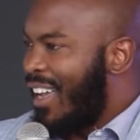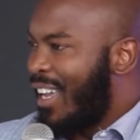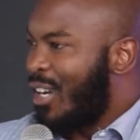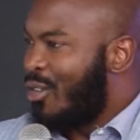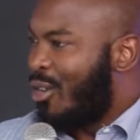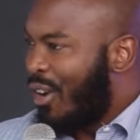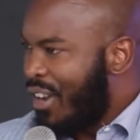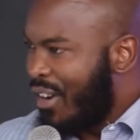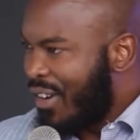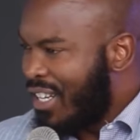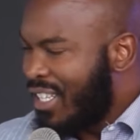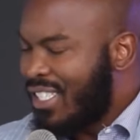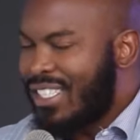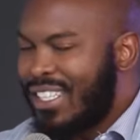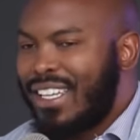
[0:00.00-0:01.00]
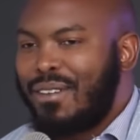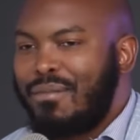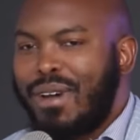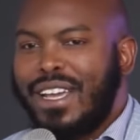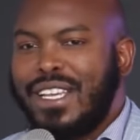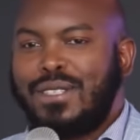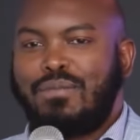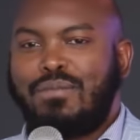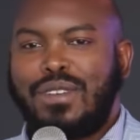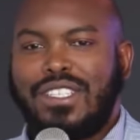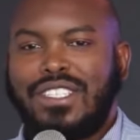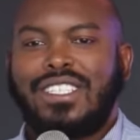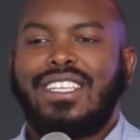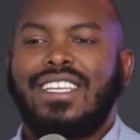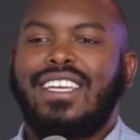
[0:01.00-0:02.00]
uh, incoherent in my
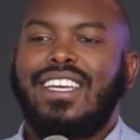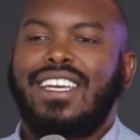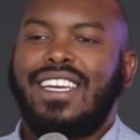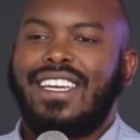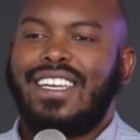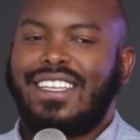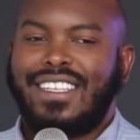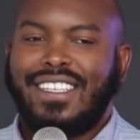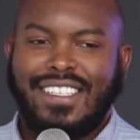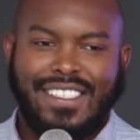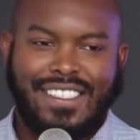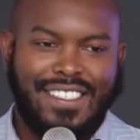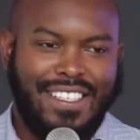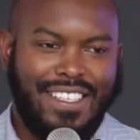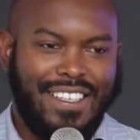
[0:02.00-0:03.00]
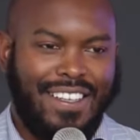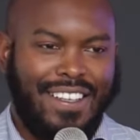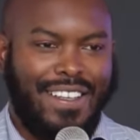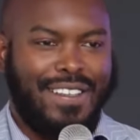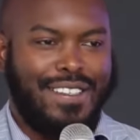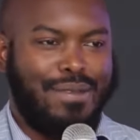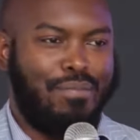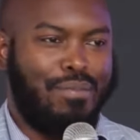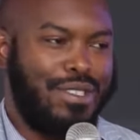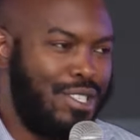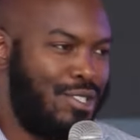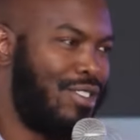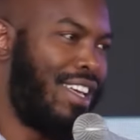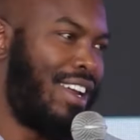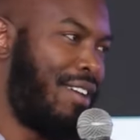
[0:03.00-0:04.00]
speech, it is the
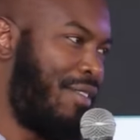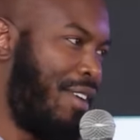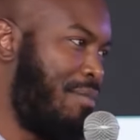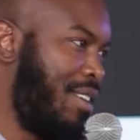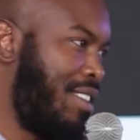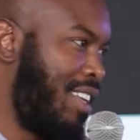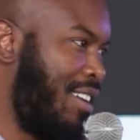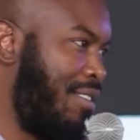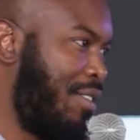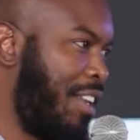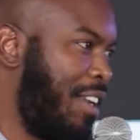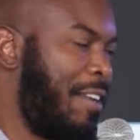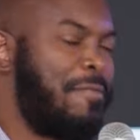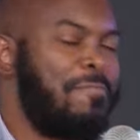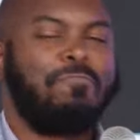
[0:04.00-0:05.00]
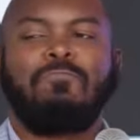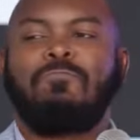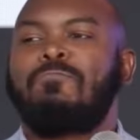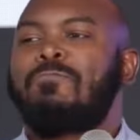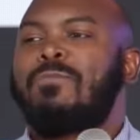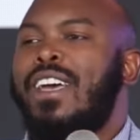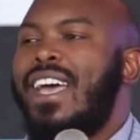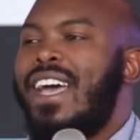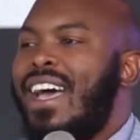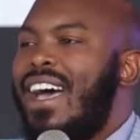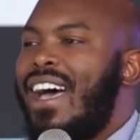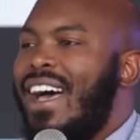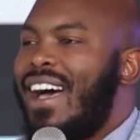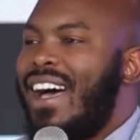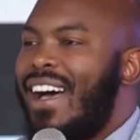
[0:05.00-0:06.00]
position that I find myself in.
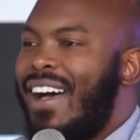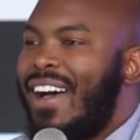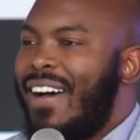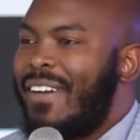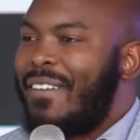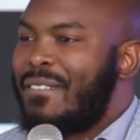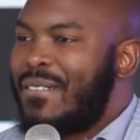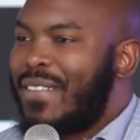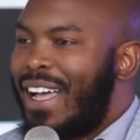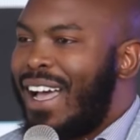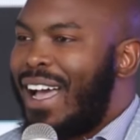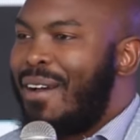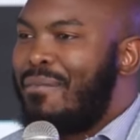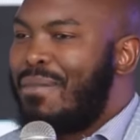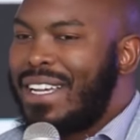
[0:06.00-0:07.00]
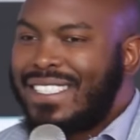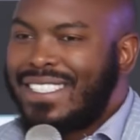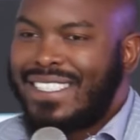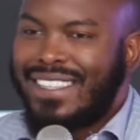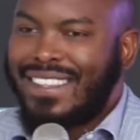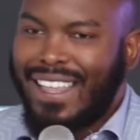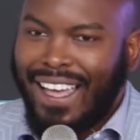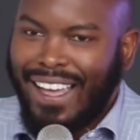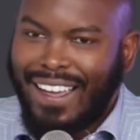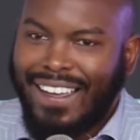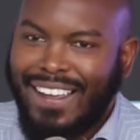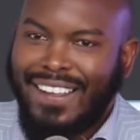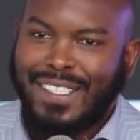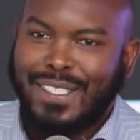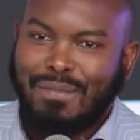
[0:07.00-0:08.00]
Uh, I must thank
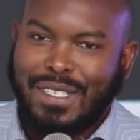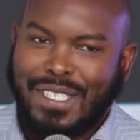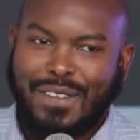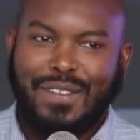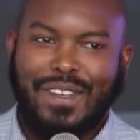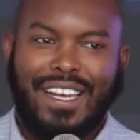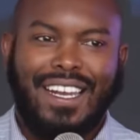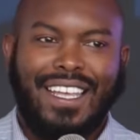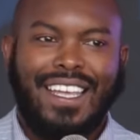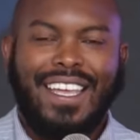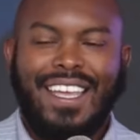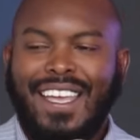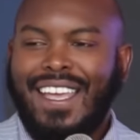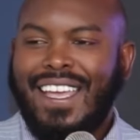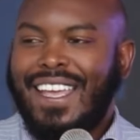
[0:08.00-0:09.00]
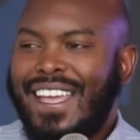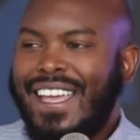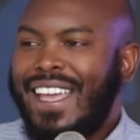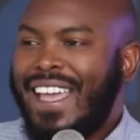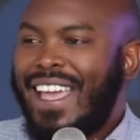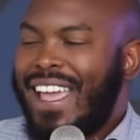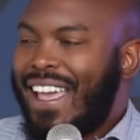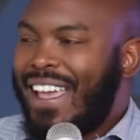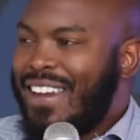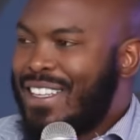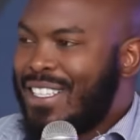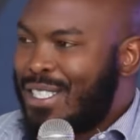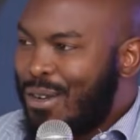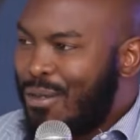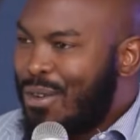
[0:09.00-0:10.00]
specifically
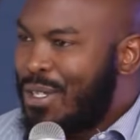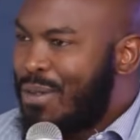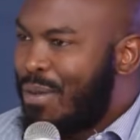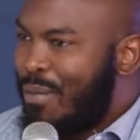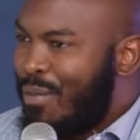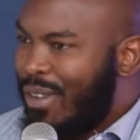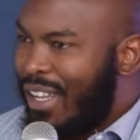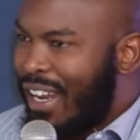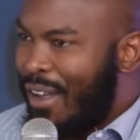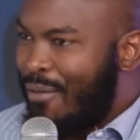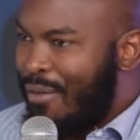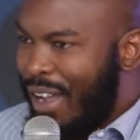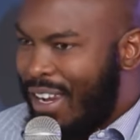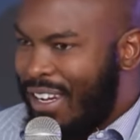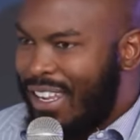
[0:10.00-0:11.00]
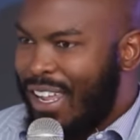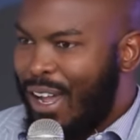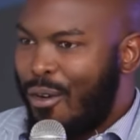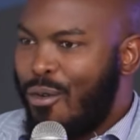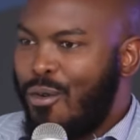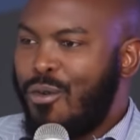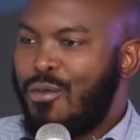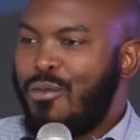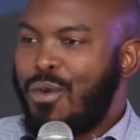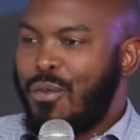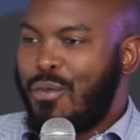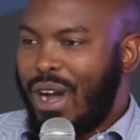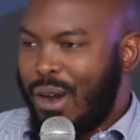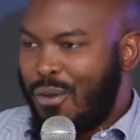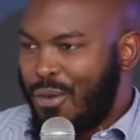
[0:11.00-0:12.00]
distinguished people that I find here who we
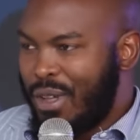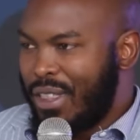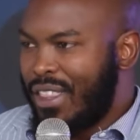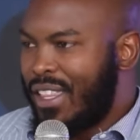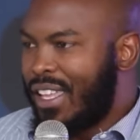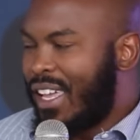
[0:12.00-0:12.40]
work with